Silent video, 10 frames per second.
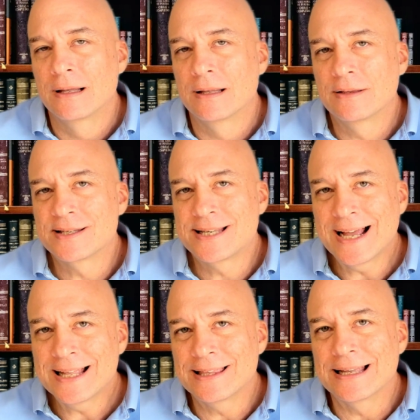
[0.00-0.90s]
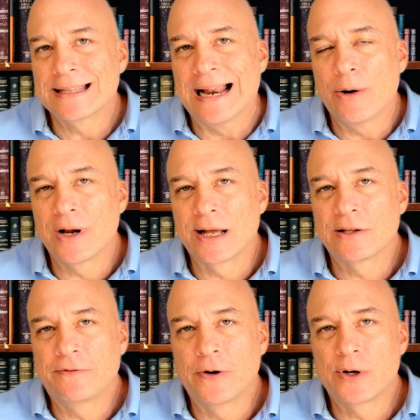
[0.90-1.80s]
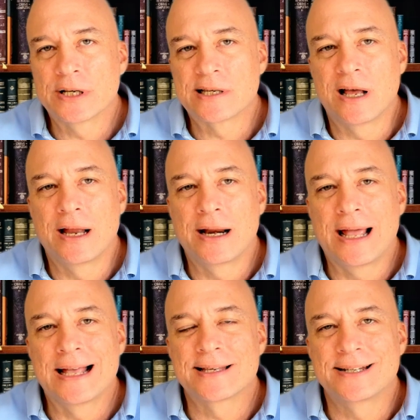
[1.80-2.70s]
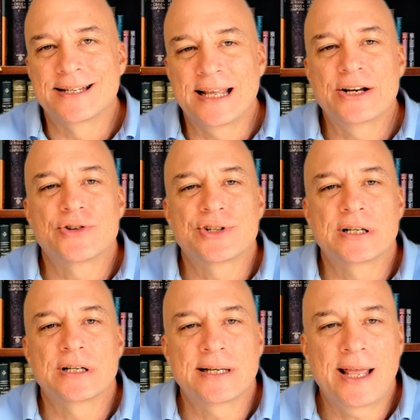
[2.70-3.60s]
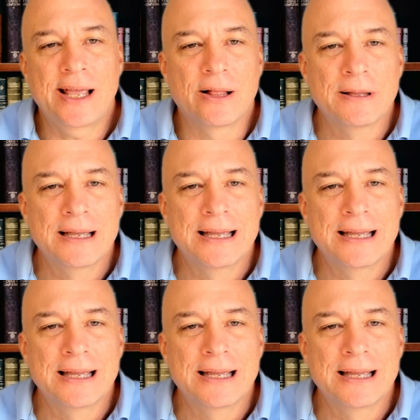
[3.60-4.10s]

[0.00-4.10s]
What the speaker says: The second thing that I would like to focus on as an interesting detail